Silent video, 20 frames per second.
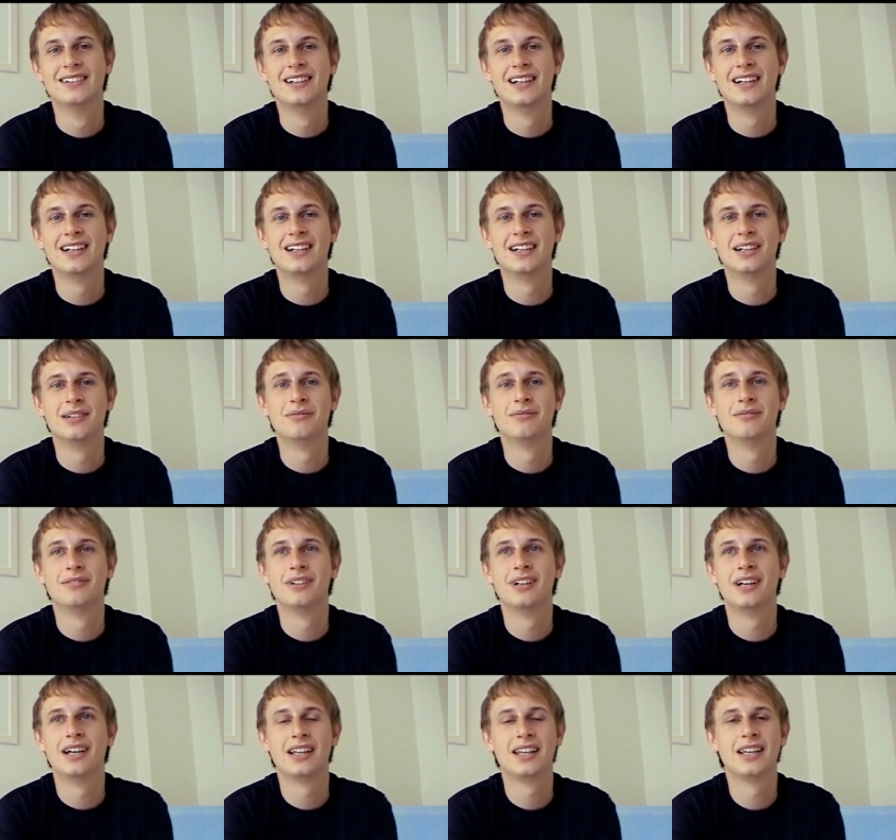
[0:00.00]
and
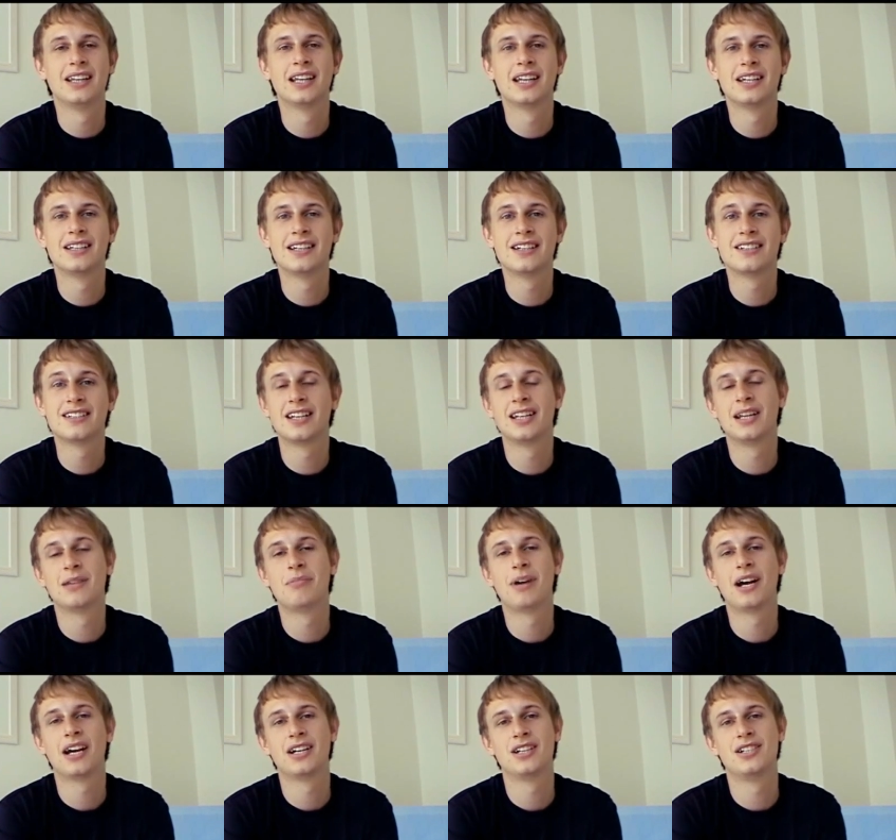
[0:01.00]
I think they said their
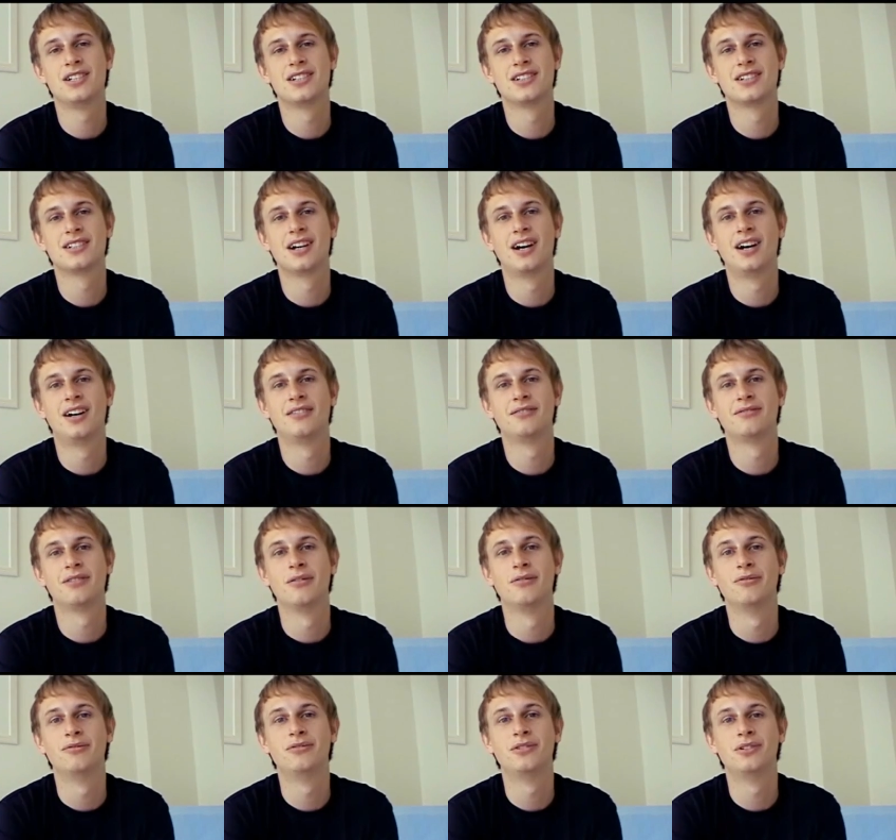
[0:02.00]
packages start
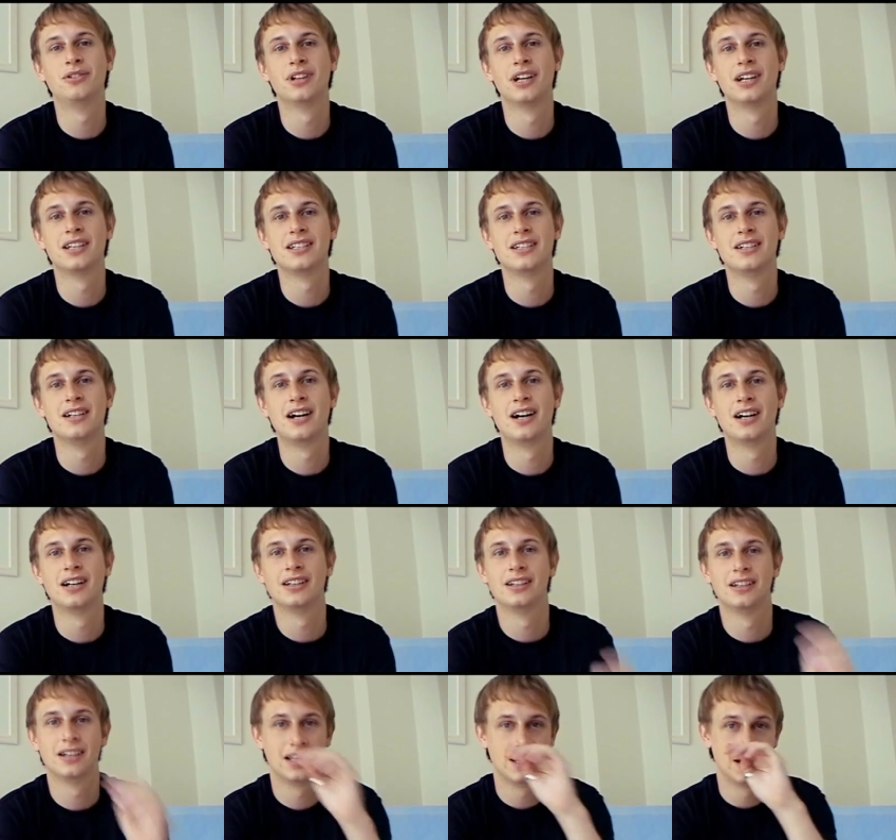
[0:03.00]
from
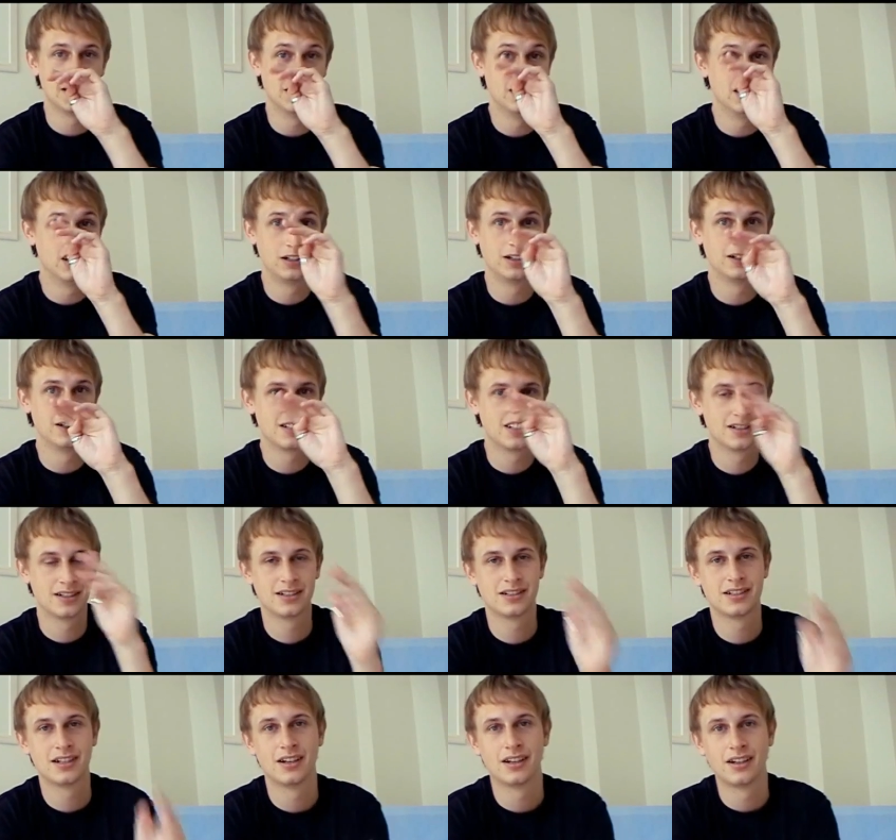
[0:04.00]
$4.99,
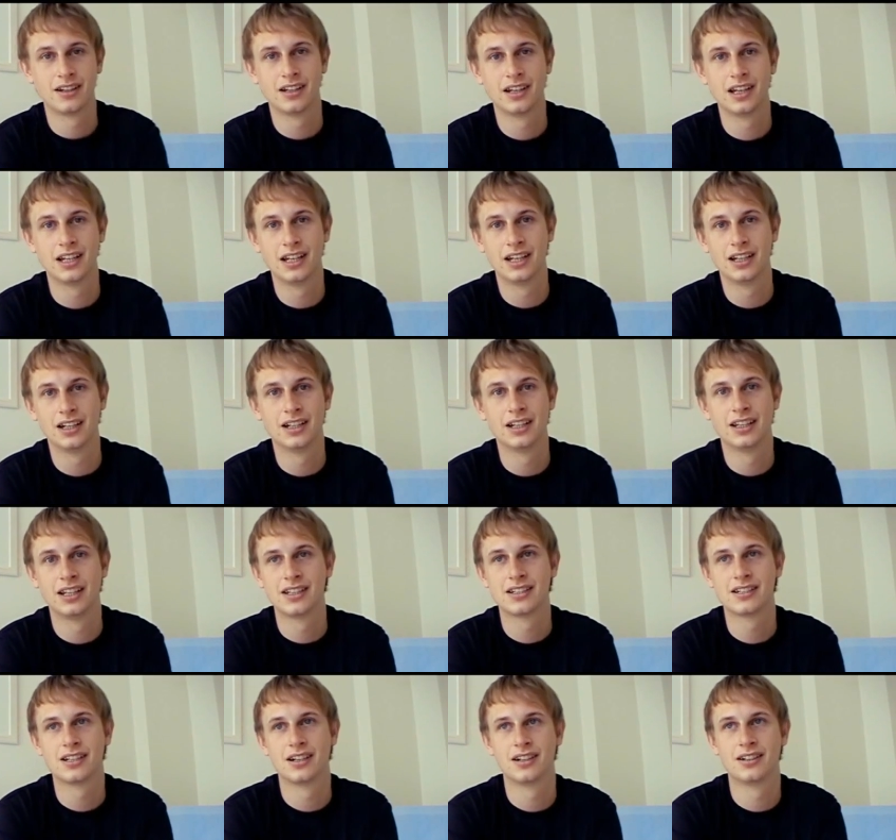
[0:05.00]
so in England
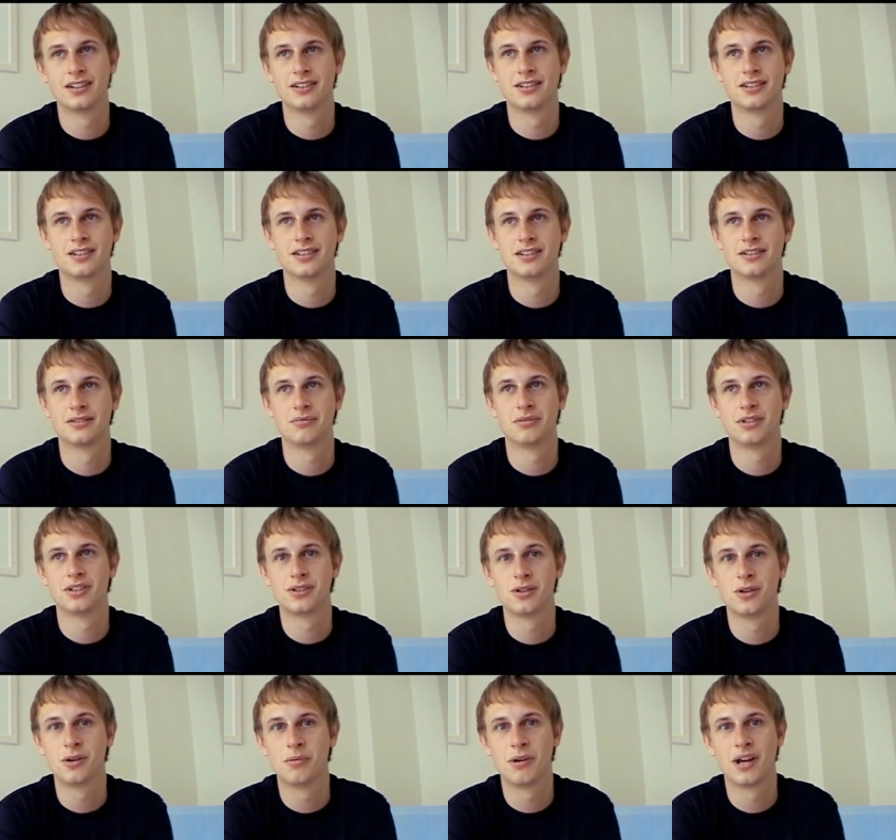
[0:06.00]
that's going to cost us what,
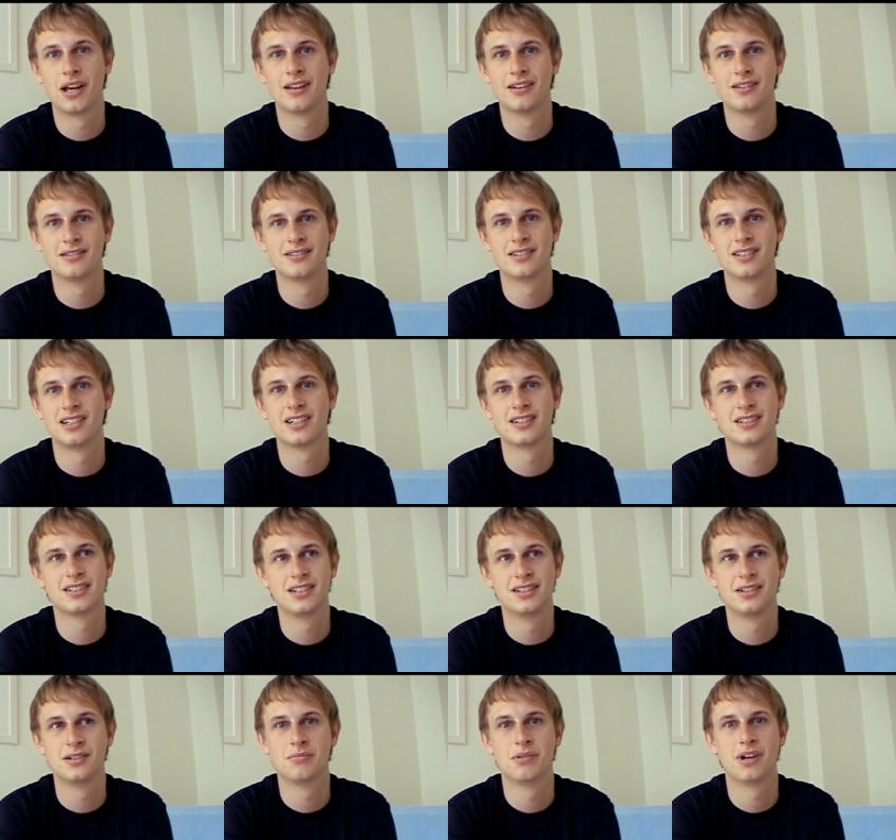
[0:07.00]
£2.60,
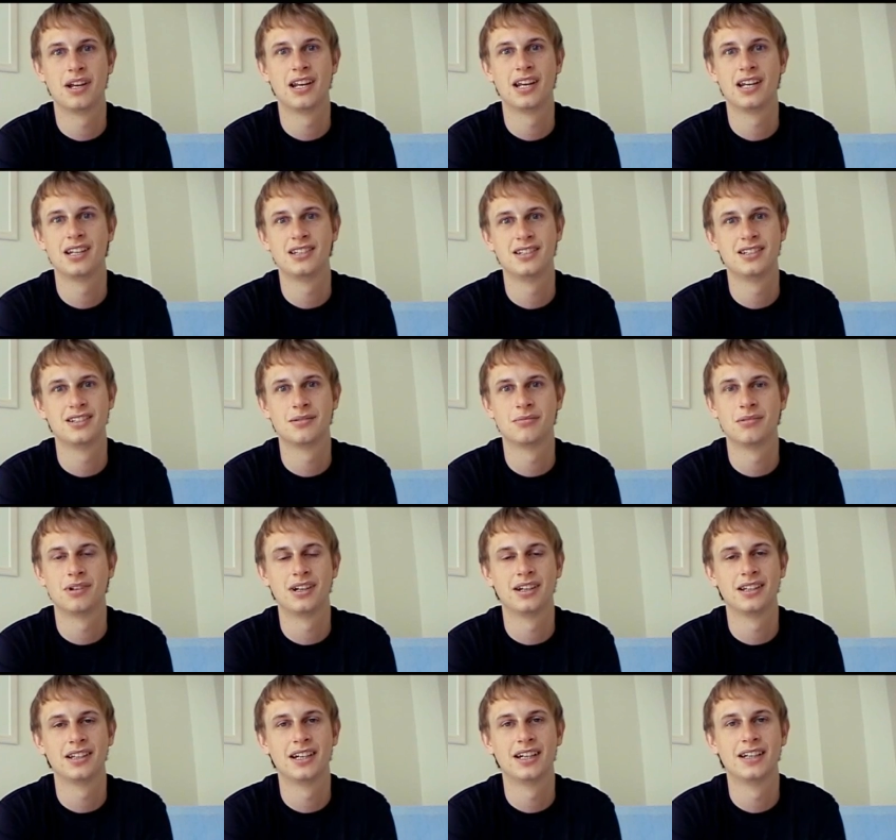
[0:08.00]
£2.80, something
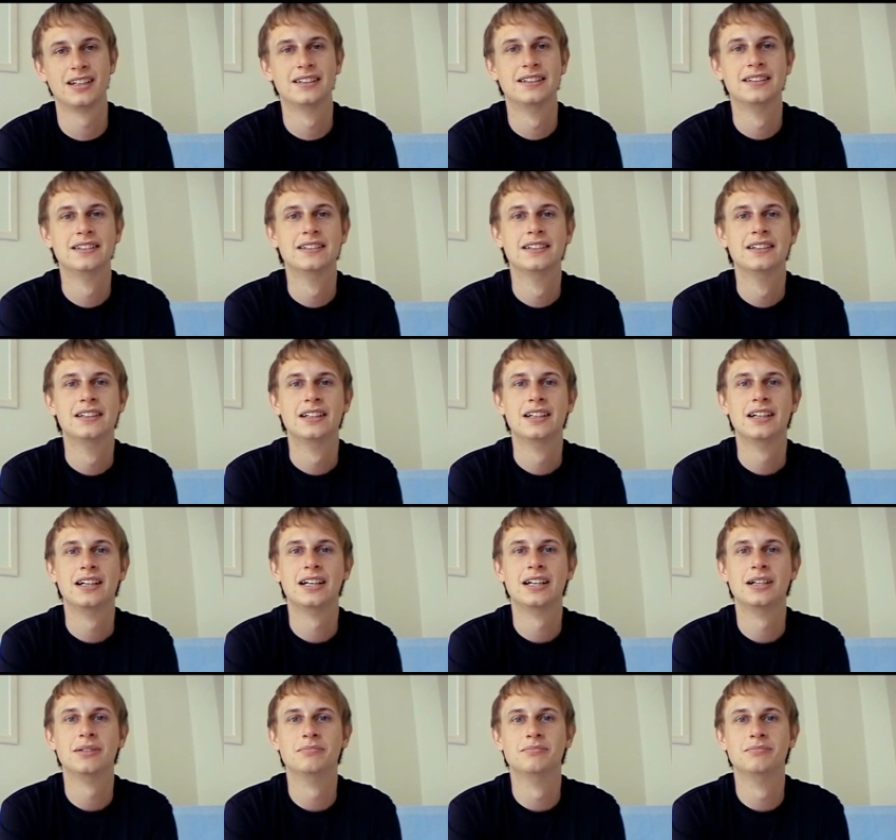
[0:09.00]
like that.
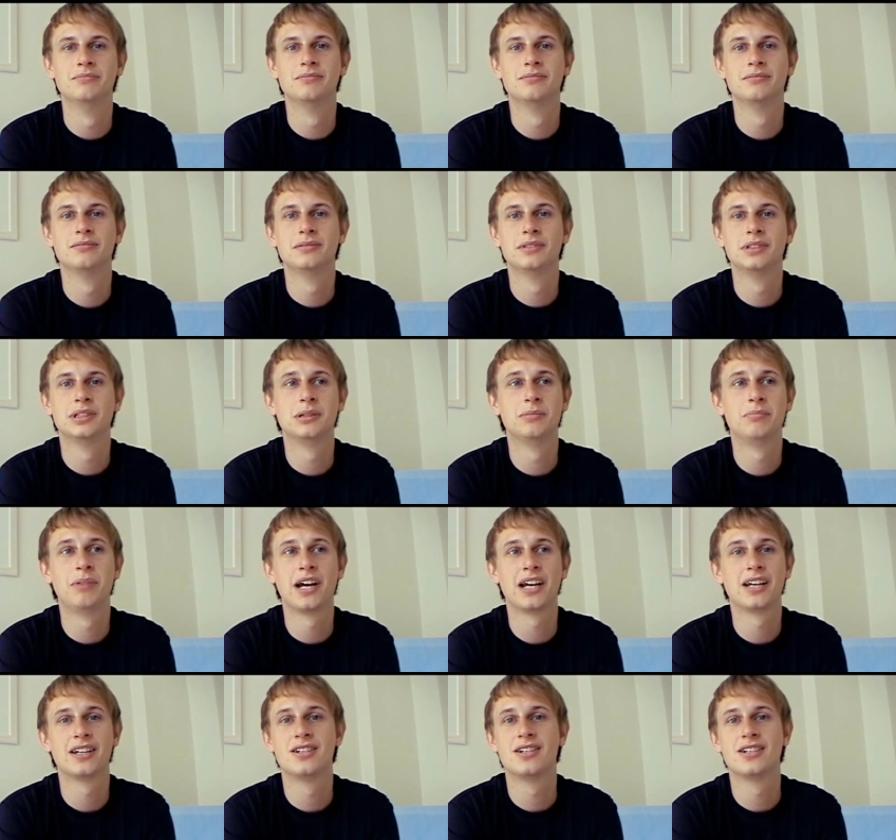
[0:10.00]
The
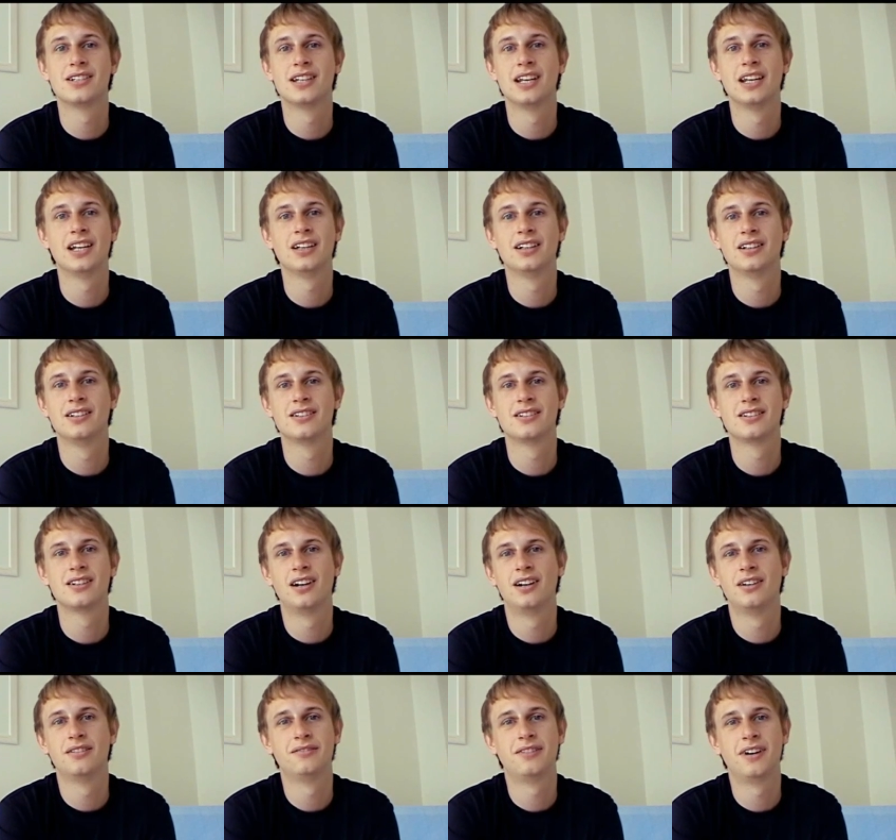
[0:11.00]
packages in England
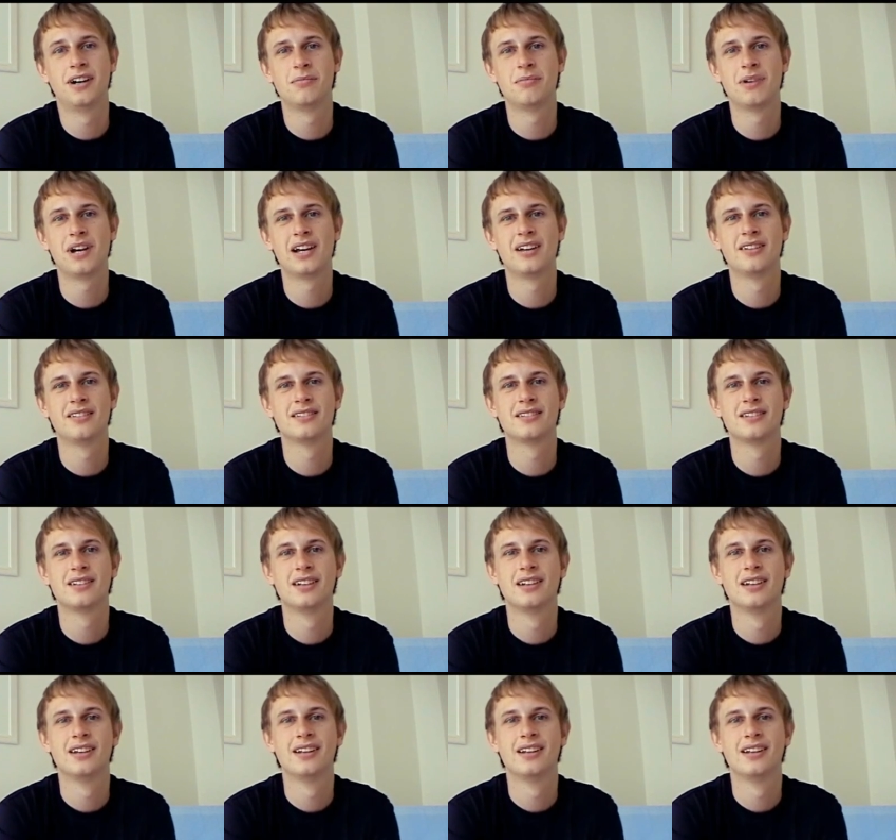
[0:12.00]
start at £5,